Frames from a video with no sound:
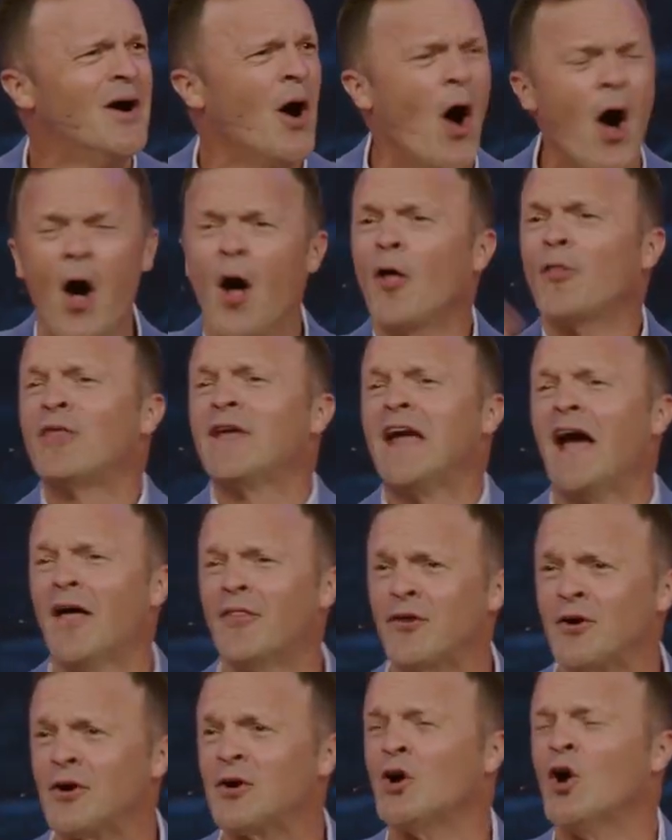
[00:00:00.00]
All the
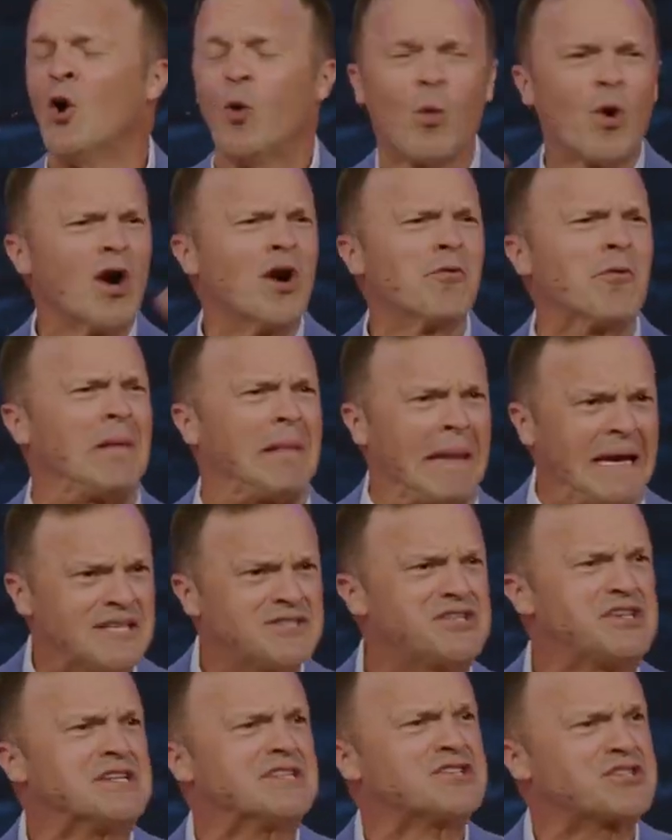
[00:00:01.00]
other world
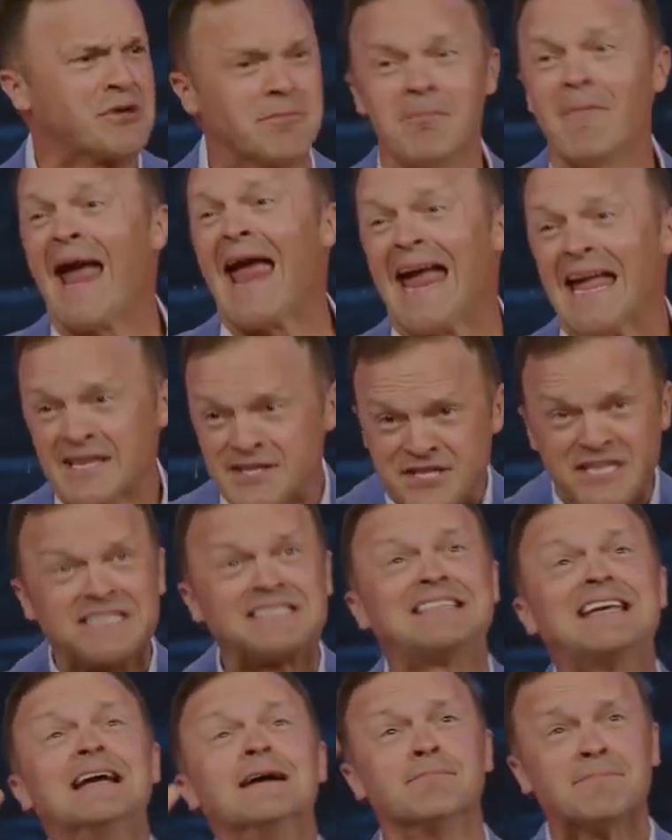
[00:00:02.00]
religions are man's
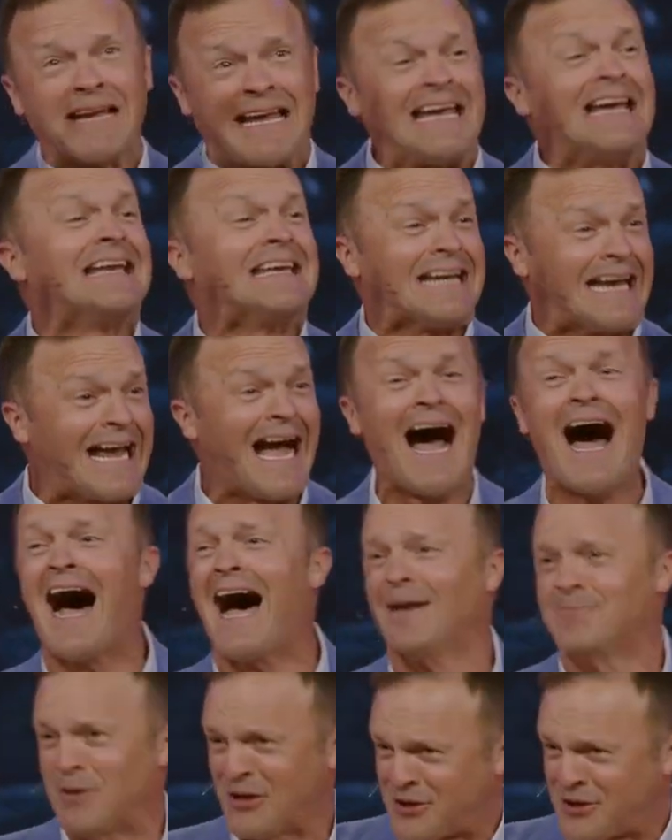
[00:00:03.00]
attempt to get to God,